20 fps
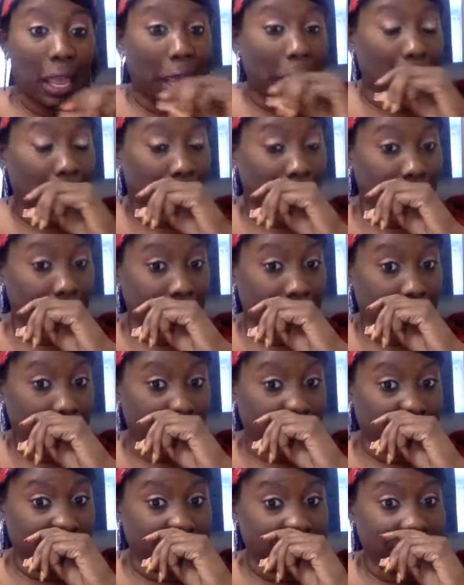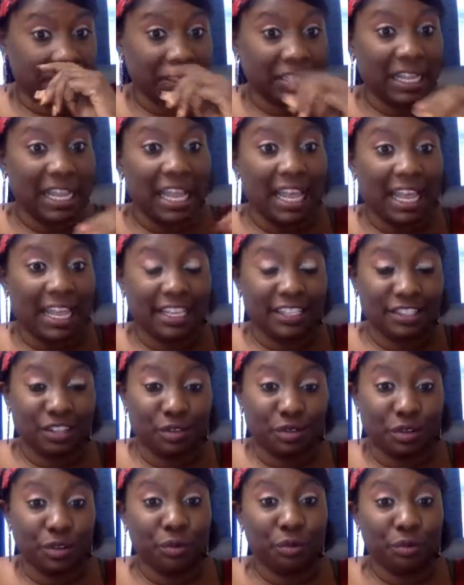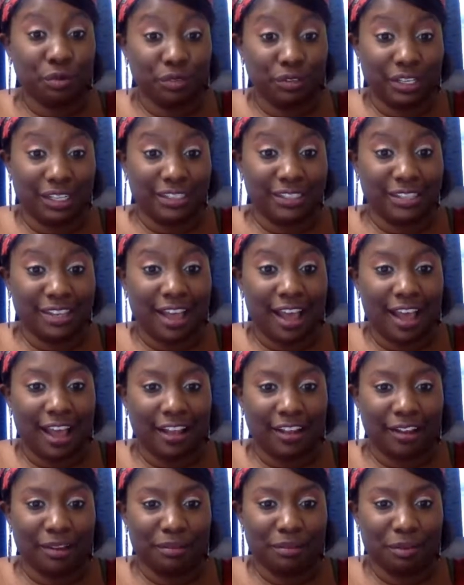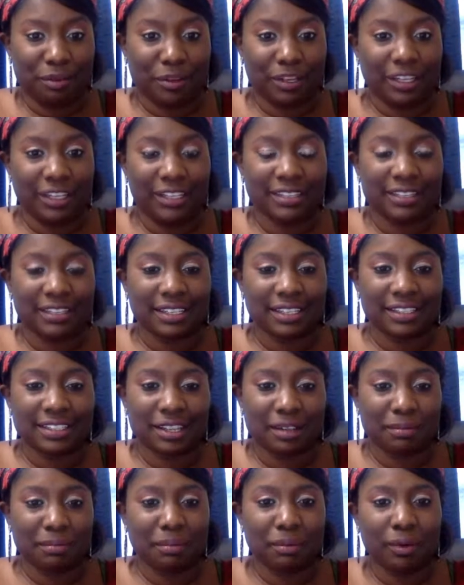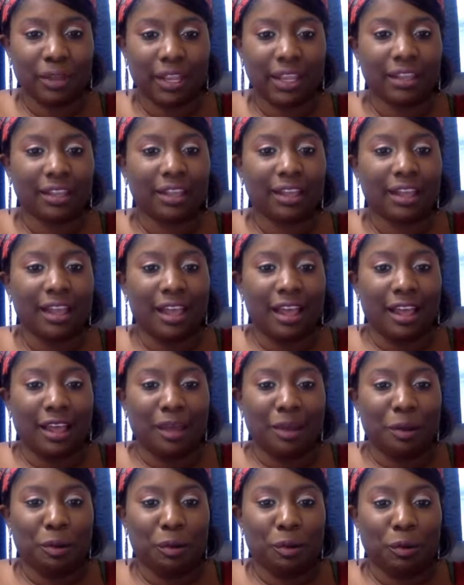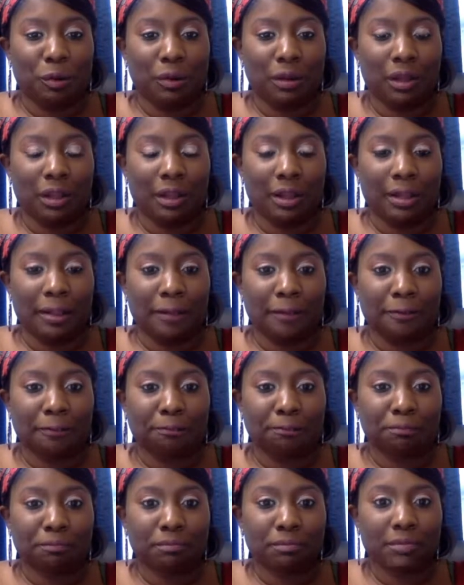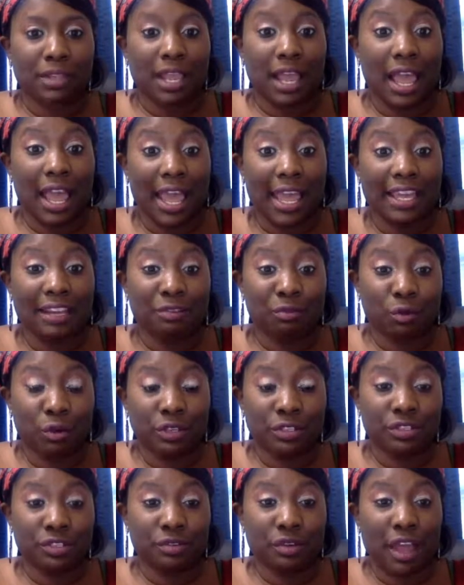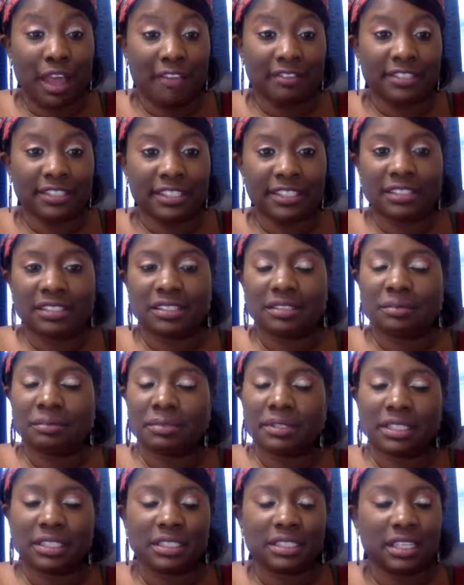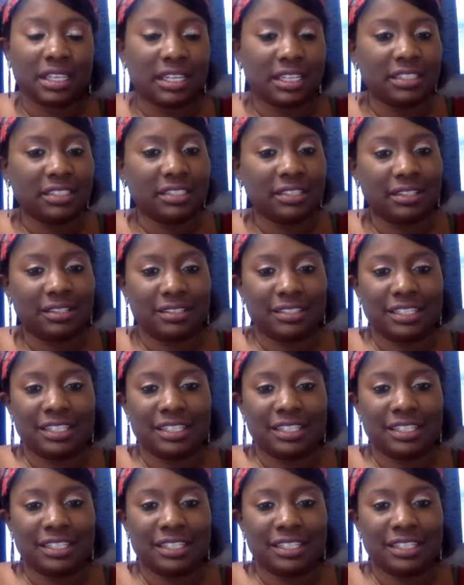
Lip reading: and resources. And so you will need to hire employees at some point. And once you have systems, it's easy to